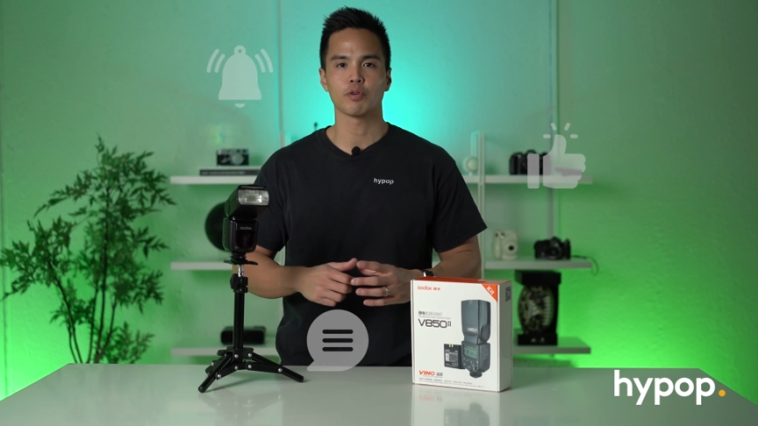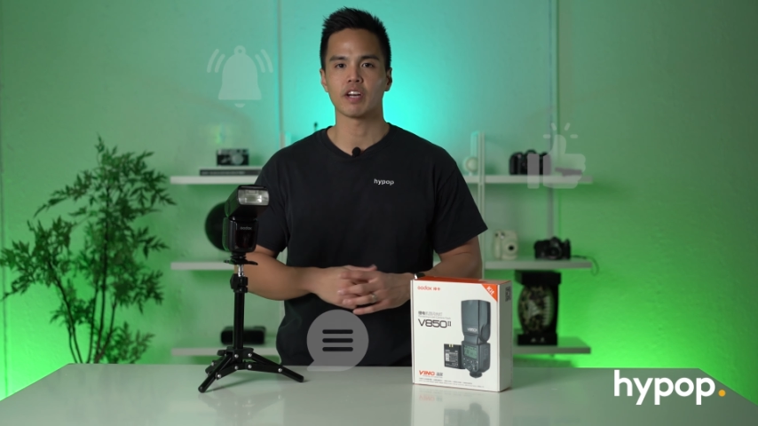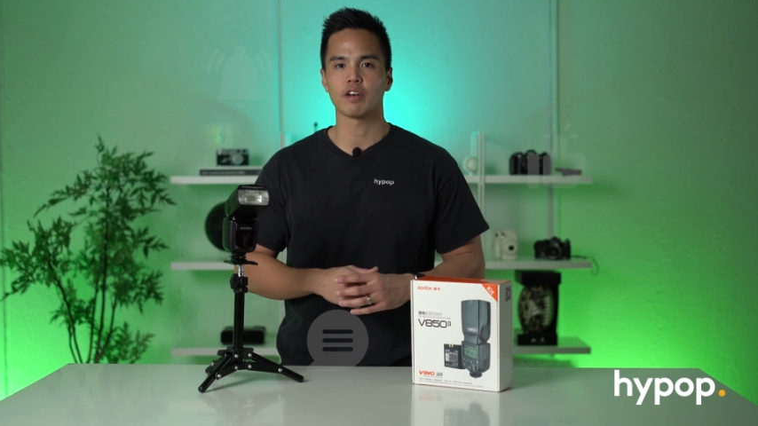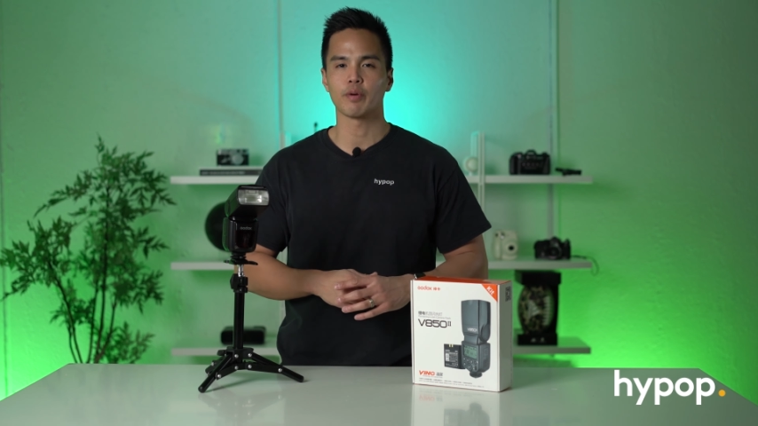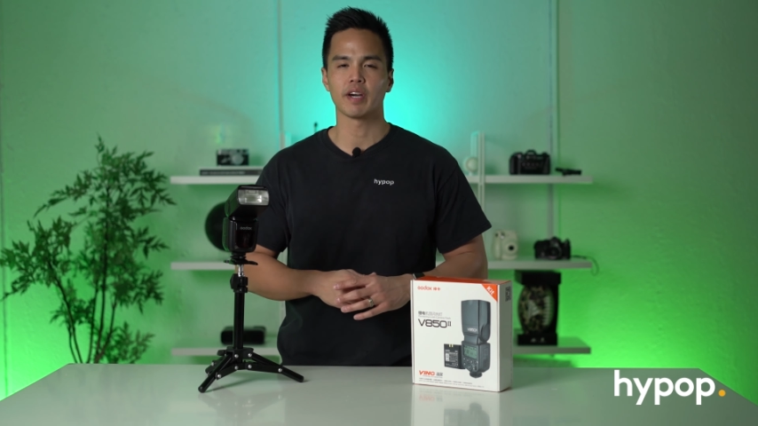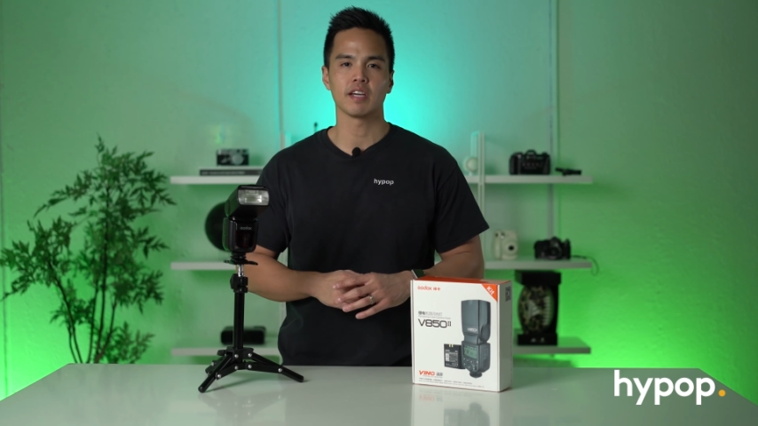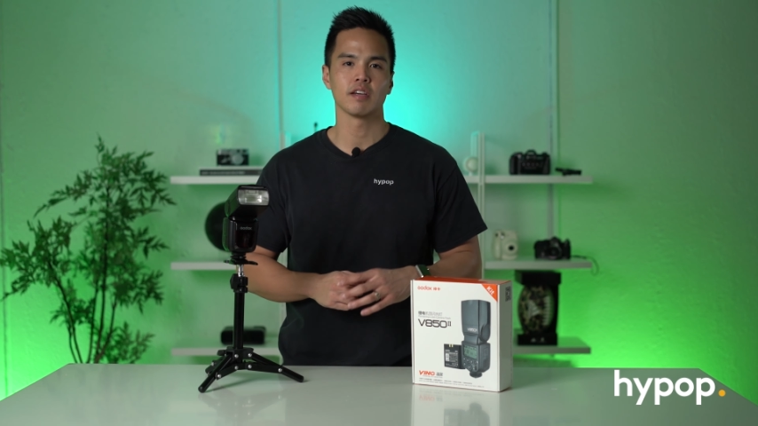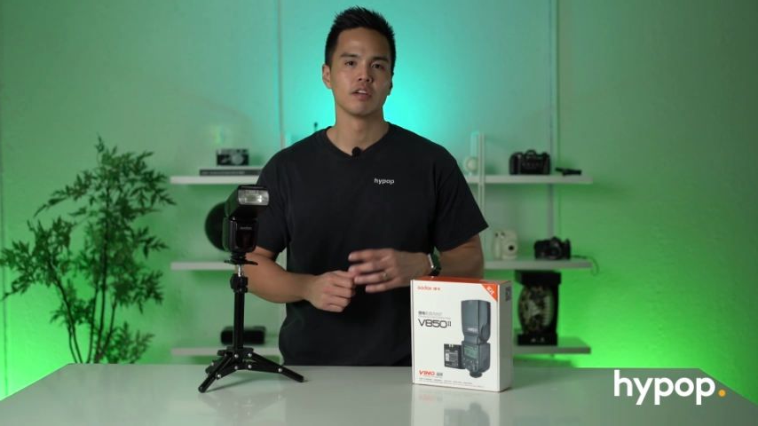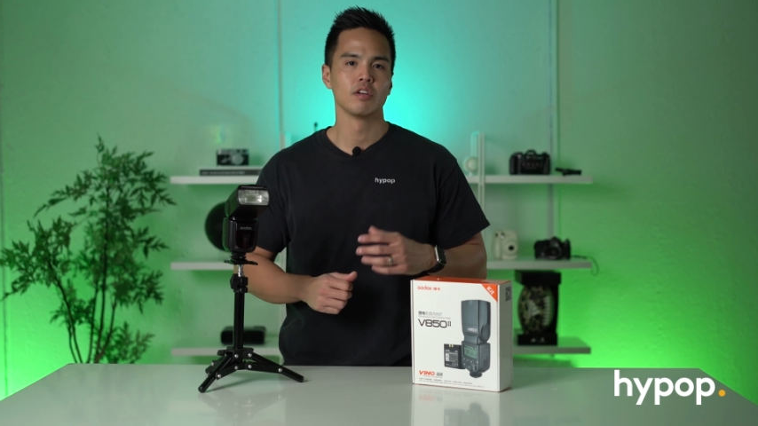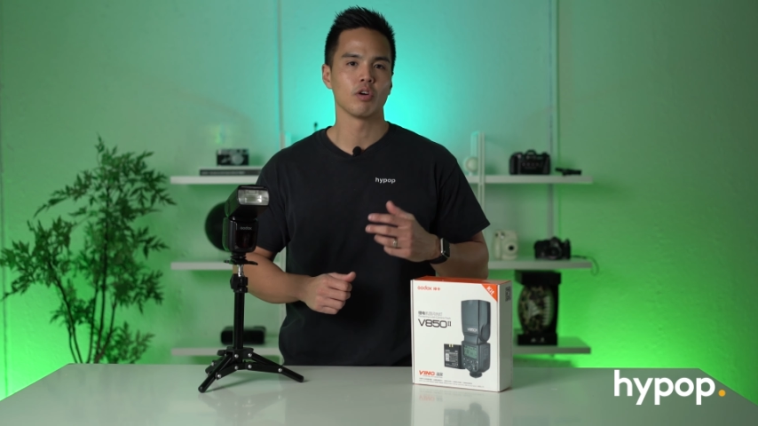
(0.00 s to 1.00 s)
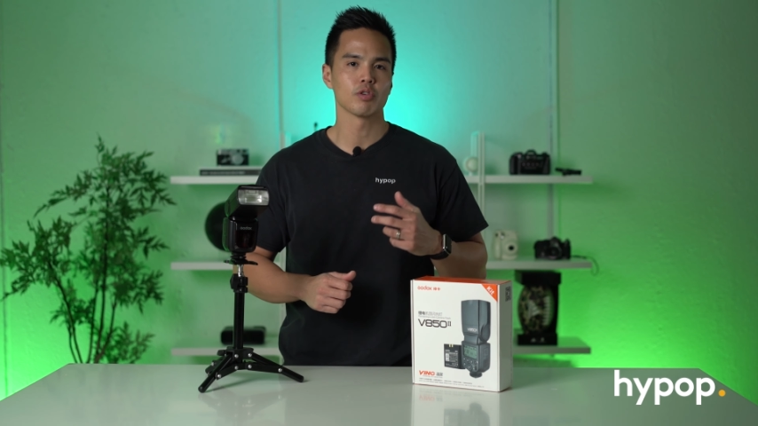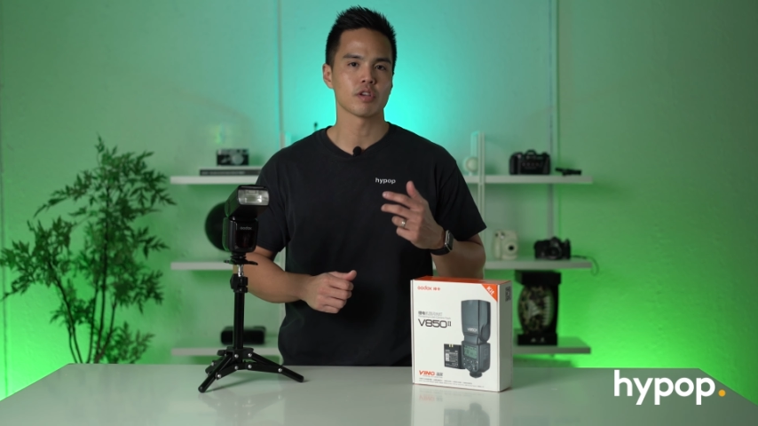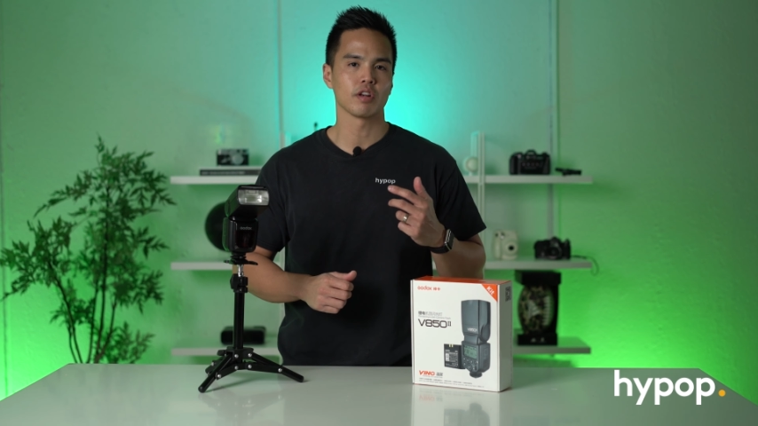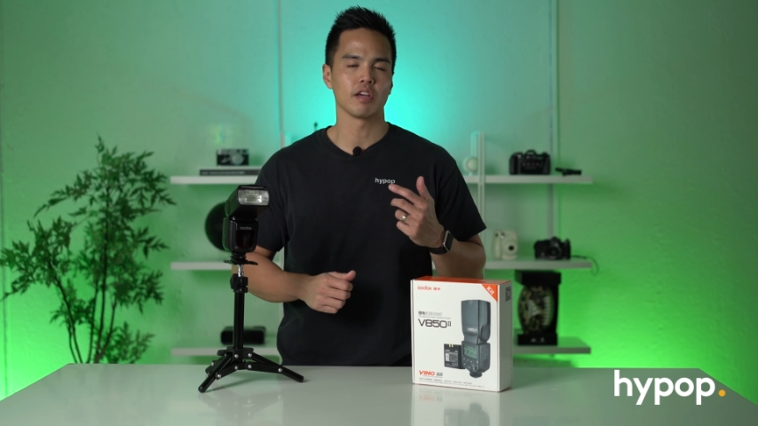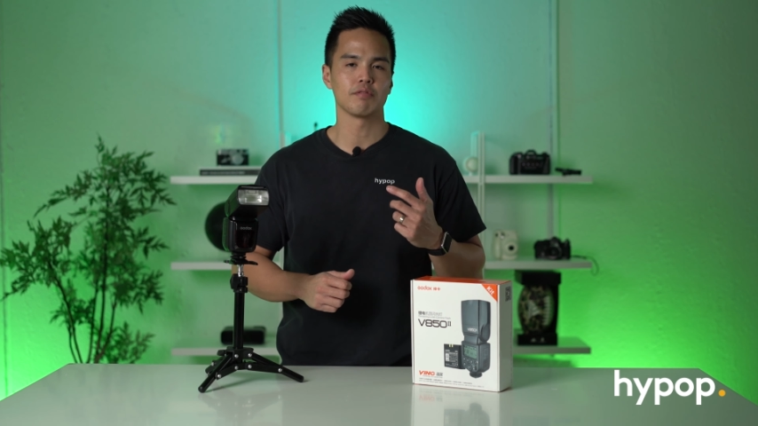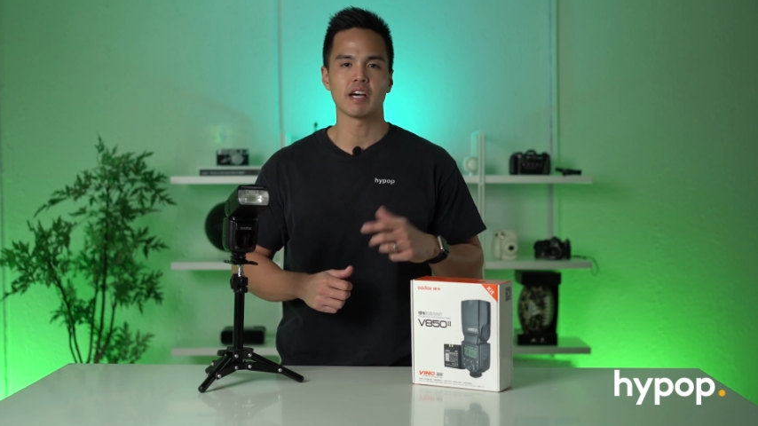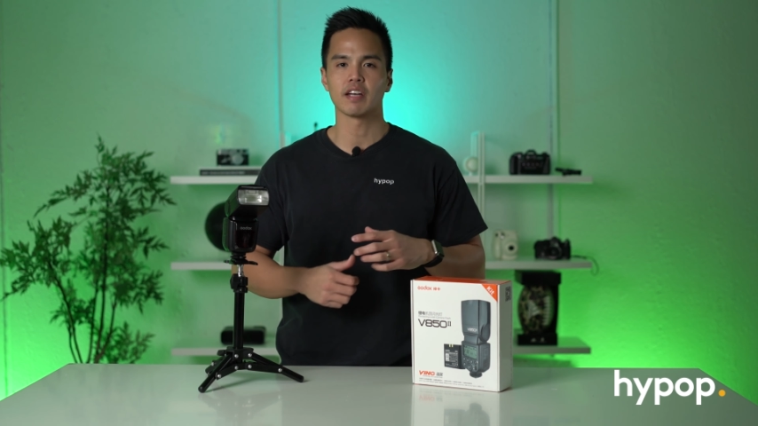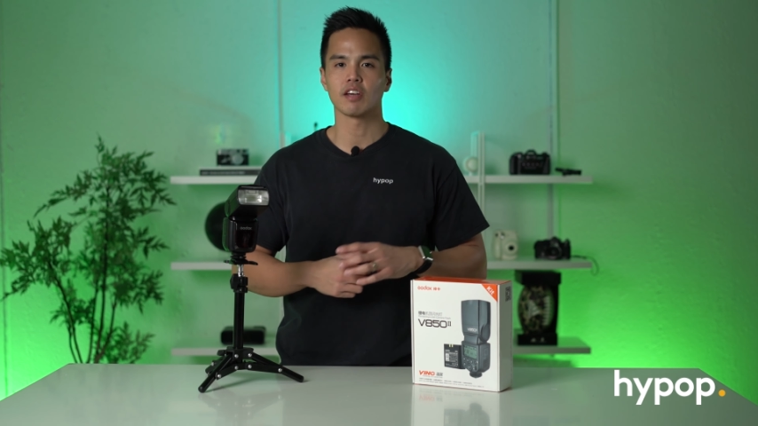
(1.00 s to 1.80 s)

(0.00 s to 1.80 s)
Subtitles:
you in any way. Also leave down